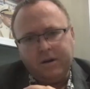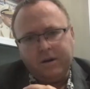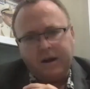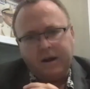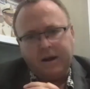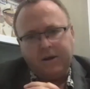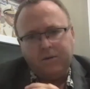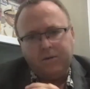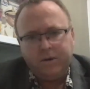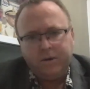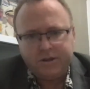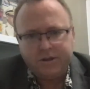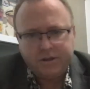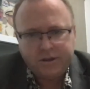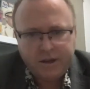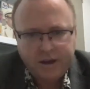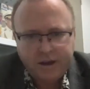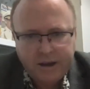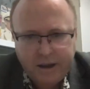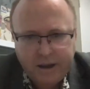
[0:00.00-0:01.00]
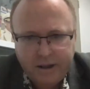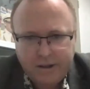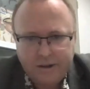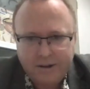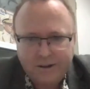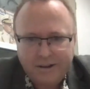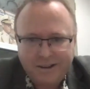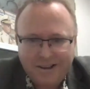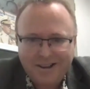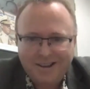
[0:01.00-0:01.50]
I would say,
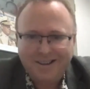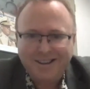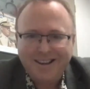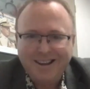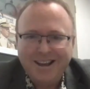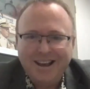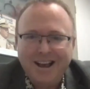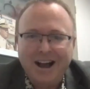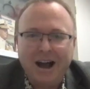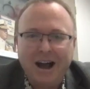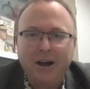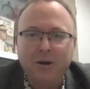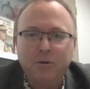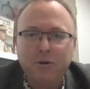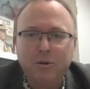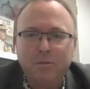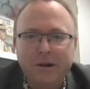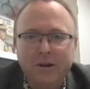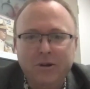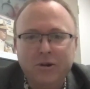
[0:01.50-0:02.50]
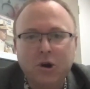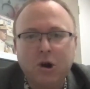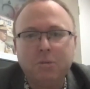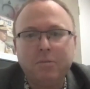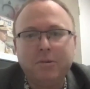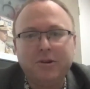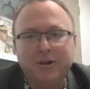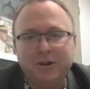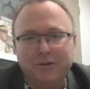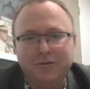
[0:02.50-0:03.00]
and I will be
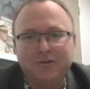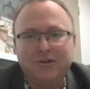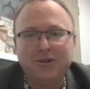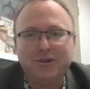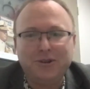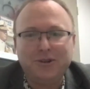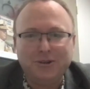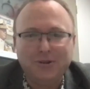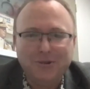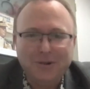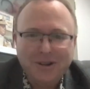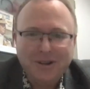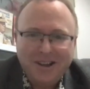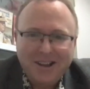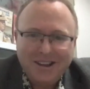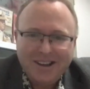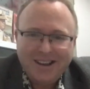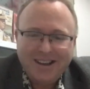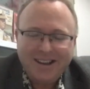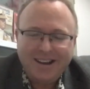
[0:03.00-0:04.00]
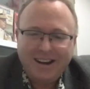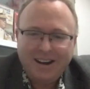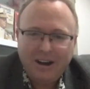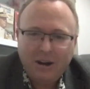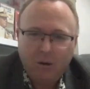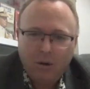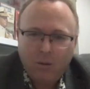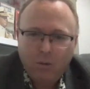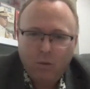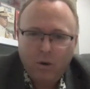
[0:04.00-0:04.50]
normative to you,
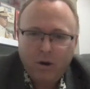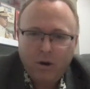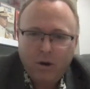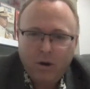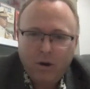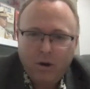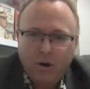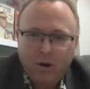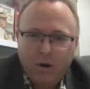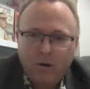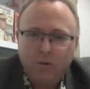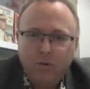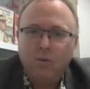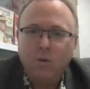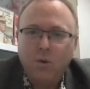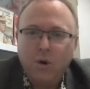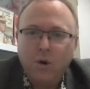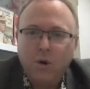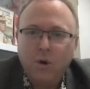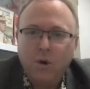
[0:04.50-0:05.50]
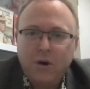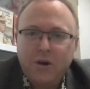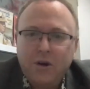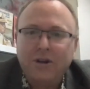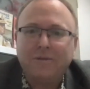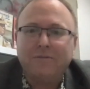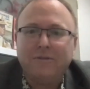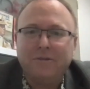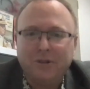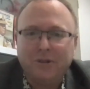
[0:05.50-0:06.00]
what would
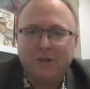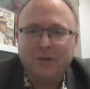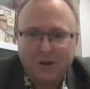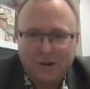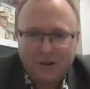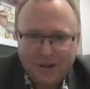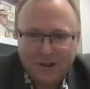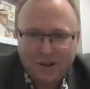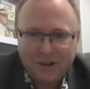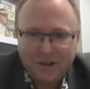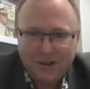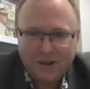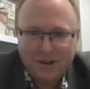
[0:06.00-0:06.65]
it look like?